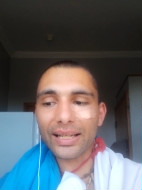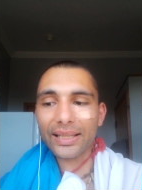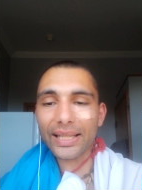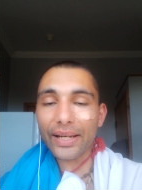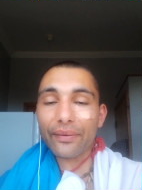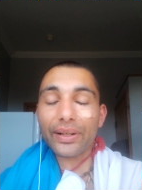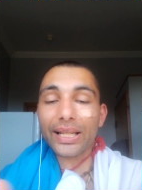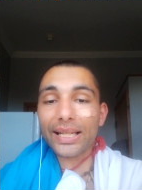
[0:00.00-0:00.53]

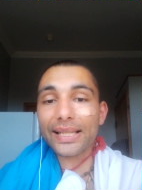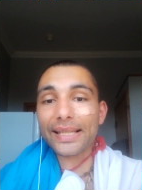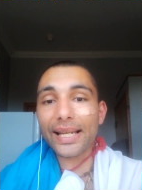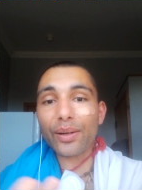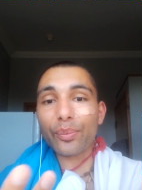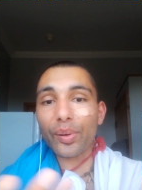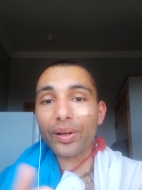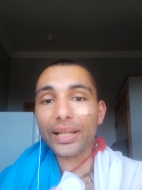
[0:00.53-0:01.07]
That really is
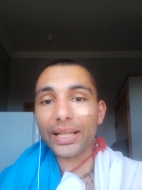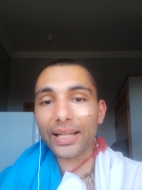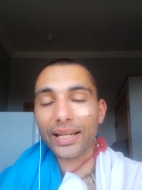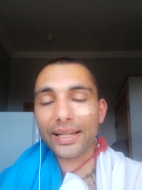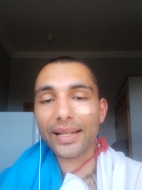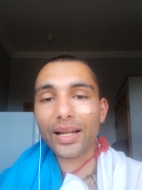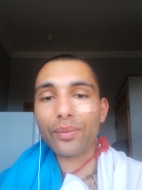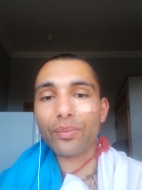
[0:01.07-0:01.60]
our body
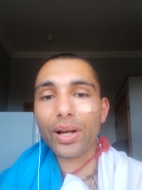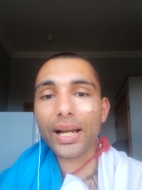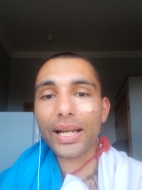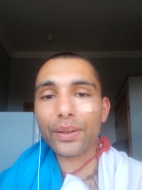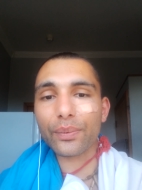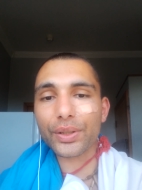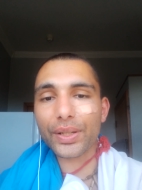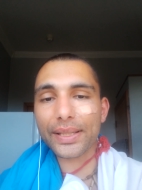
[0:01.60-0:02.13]
and our mind,
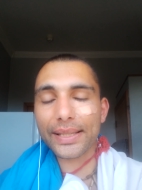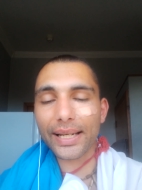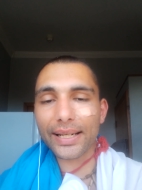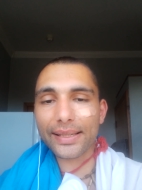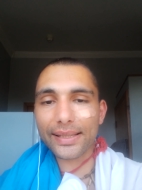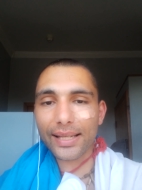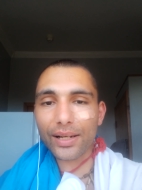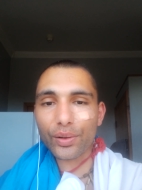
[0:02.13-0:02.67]
which is like a
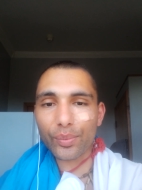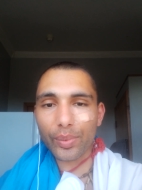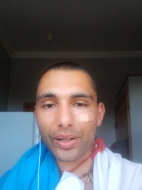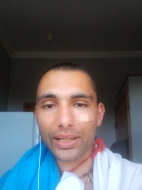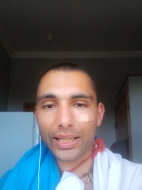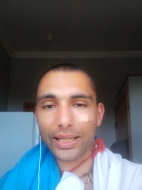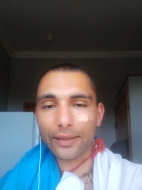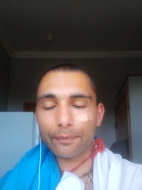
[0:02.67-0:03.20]
subtle
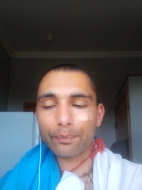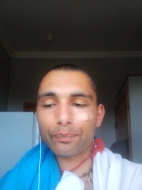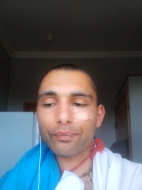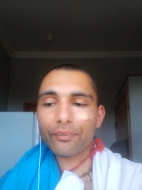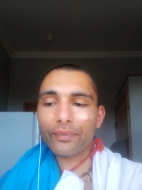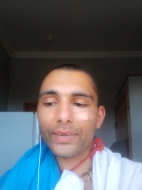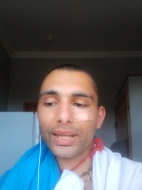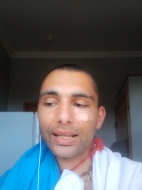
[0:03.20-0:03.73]

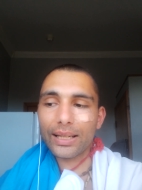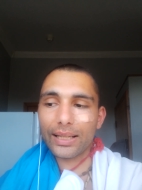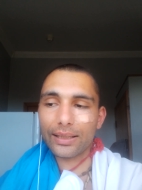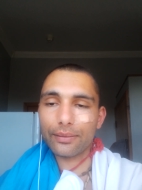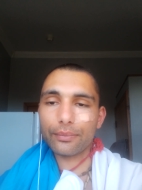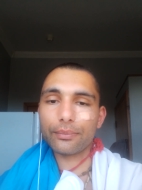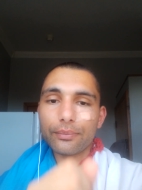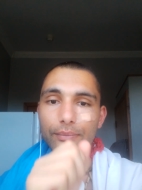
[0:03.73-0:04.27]
body.
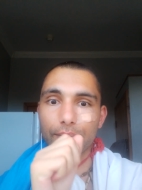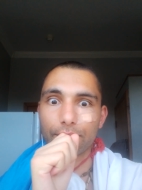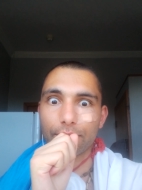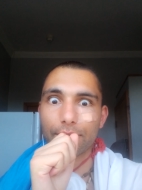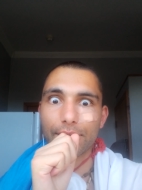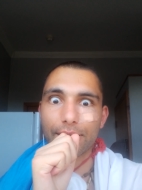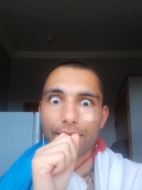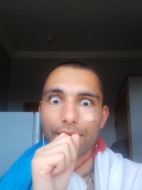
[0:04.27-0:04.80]

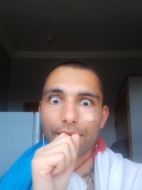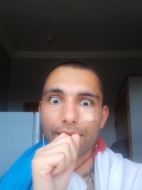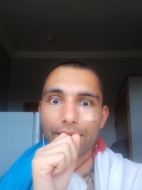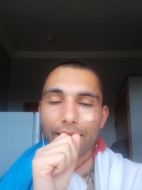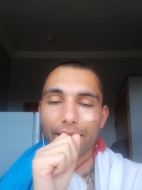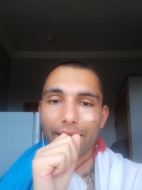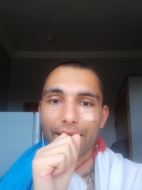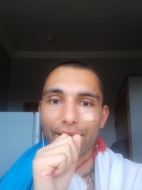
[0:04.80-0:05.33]
Excuse
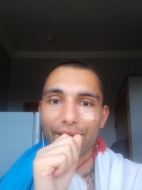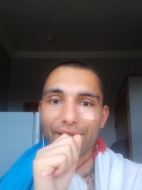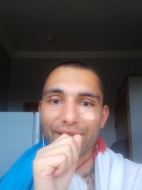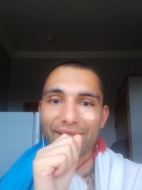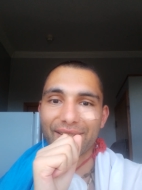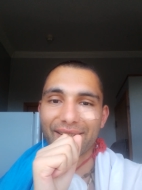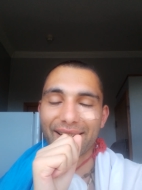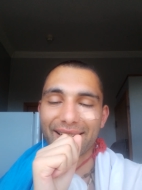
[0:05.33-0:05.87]
Hare
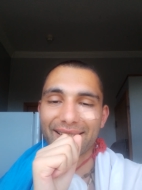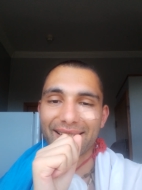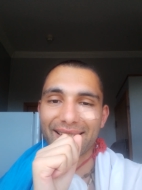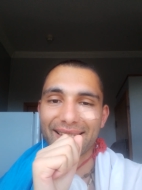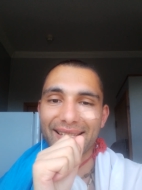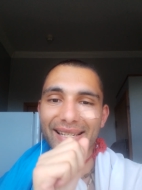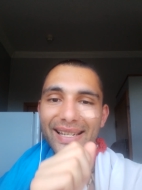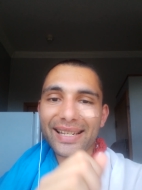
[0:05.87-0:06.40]
Krishna, I should
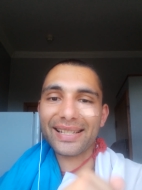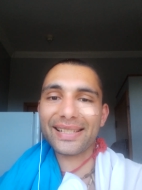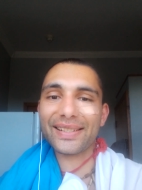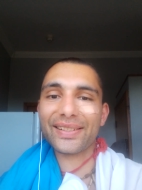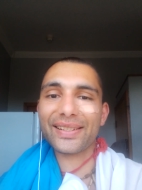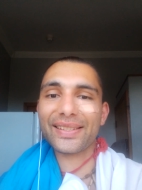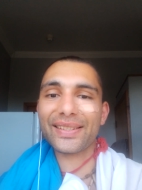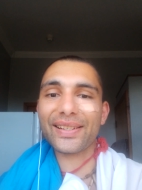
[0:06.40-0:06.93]
say, to
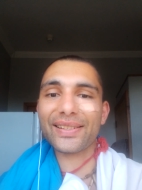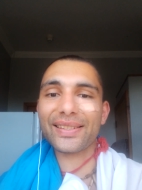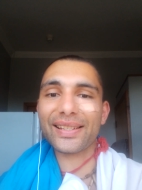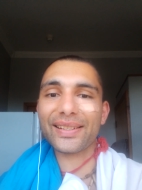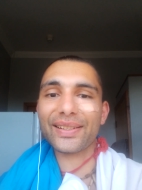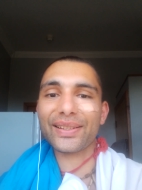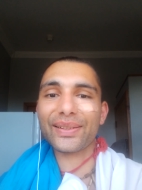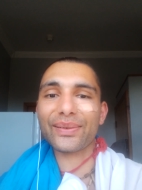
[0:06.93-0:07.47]
ourselves
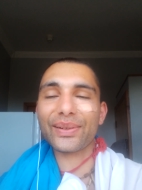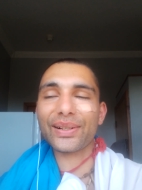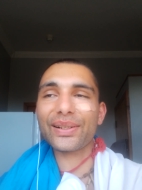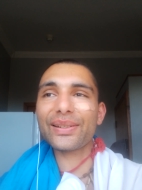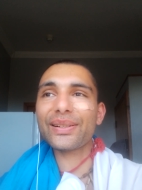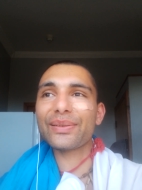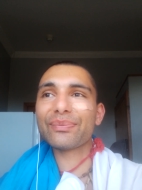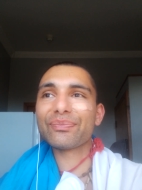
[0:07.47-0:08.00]
within the world.